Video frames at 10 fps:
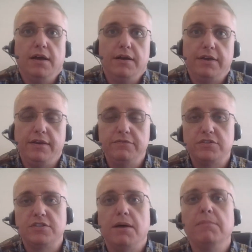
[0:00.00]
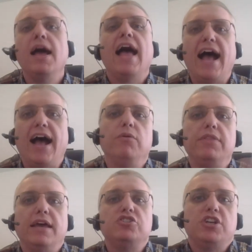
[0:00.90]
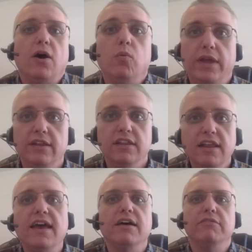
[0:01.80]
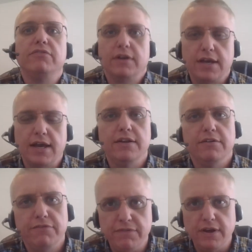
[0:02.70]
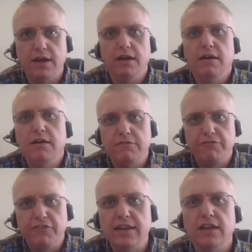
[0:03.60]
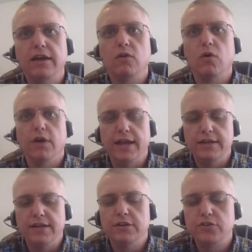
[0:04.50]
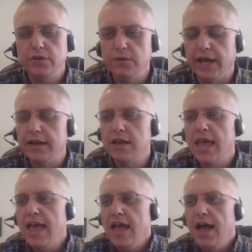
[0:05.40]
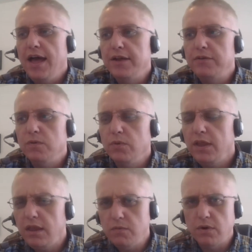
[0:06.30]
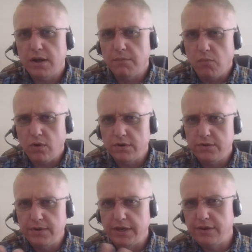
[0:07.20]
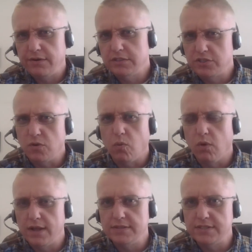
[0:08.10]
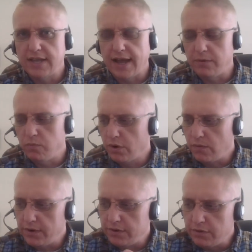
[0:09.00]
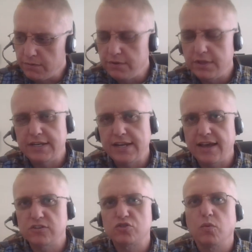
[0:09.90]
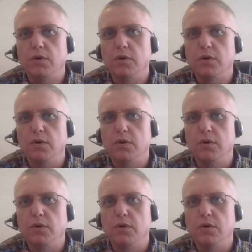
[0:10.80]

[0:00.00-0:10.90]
gives some "how then shall we live" kind of feeling or idea to it. And really what I'm more doing here is the one side. We're going through the text, we're